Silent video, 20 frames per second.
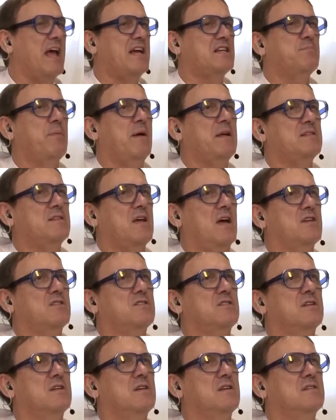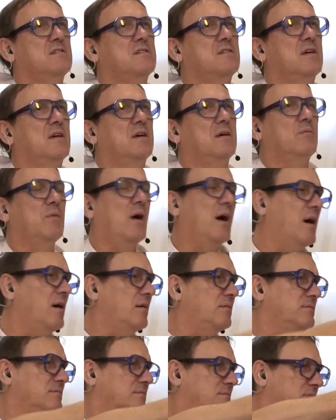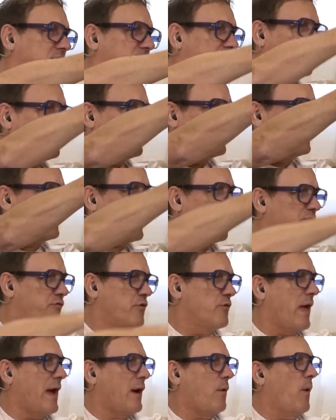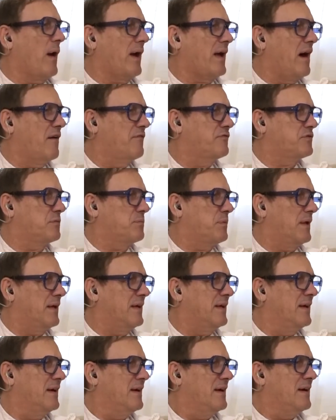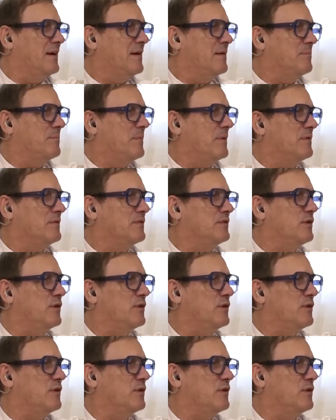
and expectation is, well, get through that quite comfortably. Yeah.